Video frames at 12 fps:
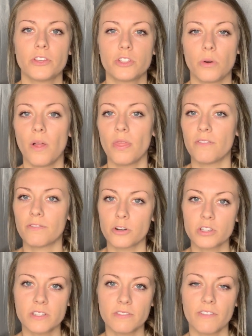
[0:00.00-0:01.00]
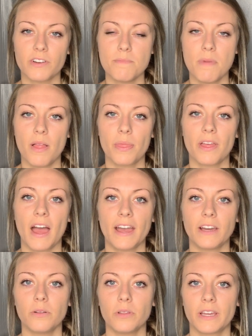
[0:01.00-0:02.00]
So on the first of every month, I
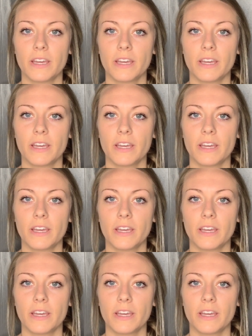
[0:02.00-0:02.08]
go look